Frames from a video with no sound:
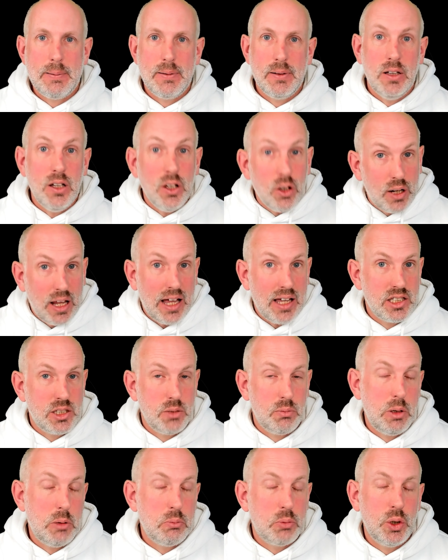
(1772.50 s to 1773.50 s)
look at
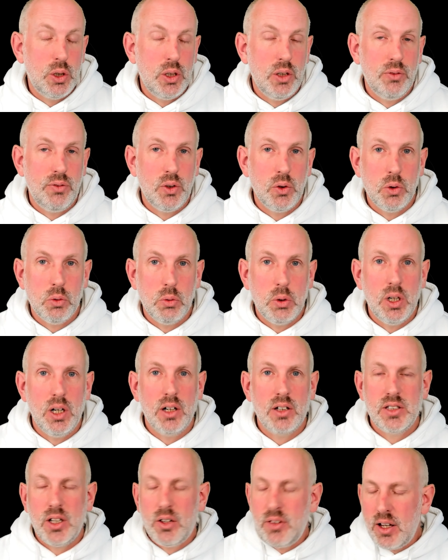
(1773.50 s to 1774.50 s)
to improve your
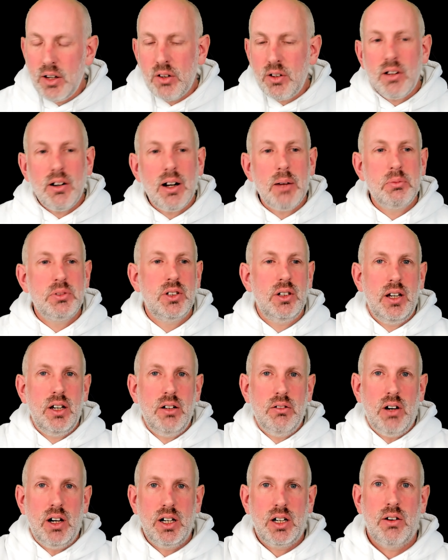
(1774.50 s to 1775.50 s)
work. So you're absolutely
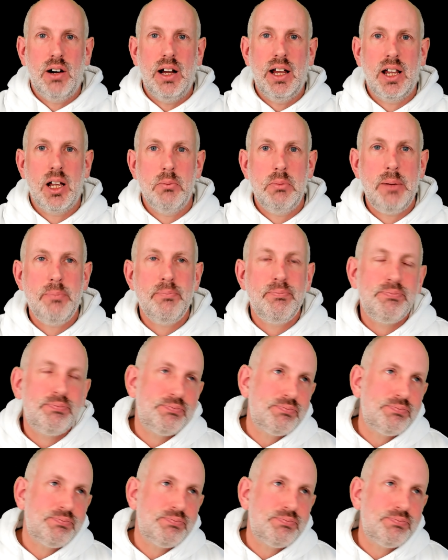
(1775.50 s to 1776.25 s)
right, Craig. I mean,